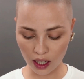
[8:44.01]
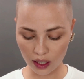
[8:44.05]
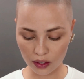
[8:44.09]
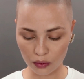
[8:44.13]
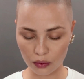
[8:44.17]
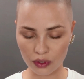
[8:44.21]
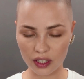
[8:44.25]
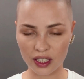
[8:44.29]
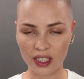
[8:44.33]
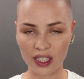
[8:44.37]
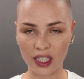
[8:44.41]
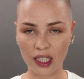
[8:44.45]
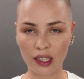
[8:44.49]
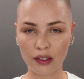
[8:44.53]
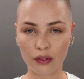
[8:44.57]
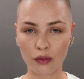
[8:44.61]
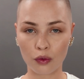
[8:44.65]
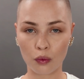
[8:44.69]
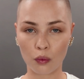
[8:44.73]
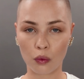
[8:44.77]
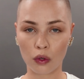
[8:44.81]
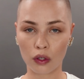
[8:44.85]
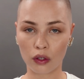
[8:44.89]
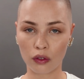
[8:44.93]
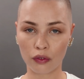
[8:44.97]
I received
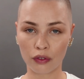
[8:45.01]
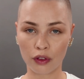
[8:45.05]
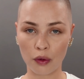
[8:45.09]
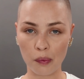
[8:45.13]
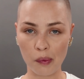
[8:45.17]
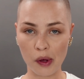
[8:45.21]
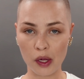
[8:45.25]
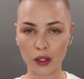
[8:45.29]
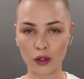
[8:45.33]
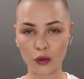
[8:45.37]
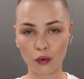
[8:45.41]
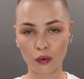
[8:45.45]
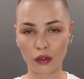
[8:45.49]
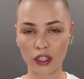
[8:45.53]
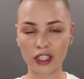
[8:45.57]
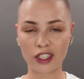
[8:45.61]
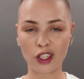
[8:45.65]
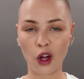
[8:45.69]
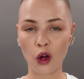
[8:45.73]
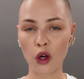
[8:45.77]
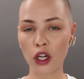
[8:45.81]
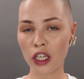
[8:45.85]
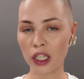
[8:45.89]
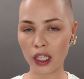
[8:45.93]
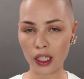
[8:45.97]
one of the most
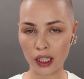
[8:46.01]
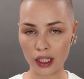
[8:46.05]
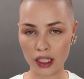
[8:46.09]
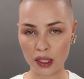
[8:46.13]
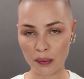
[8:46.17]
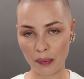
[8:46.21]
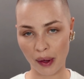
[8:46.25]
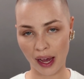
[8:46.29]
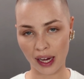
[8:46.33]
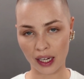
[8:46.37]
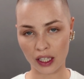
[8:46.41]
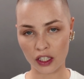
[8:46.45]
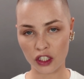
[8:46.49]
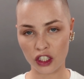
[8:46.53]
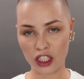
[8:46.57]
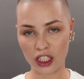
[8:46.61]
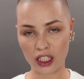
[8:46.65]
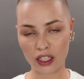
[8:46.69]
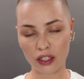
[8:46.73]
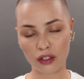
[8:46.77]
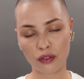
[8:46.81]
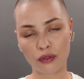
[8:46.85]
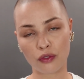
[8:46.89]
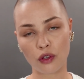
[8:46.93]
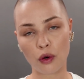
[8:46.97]
redonkulous
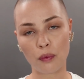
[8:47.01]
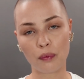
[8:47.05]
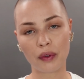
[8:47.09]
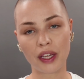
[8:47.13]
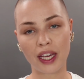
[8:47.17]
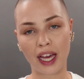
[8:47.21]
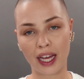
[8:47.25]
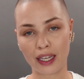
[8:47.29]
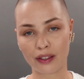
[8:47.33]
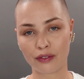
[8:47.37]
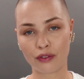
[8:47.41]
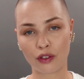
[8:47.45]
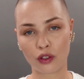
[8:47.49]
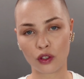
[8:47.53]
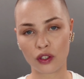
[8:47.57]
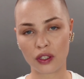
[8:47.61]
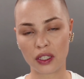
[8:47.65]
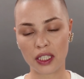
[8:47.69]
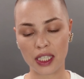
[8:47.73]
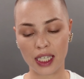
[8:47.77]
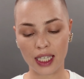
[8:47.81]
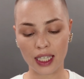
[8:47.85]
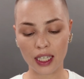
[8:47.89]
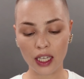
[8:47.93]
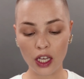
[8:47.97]
packages from Kat
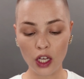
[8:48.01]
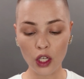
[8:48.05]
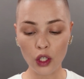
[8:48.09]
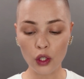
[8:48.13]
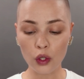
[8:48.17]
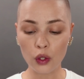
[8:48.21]
Von D,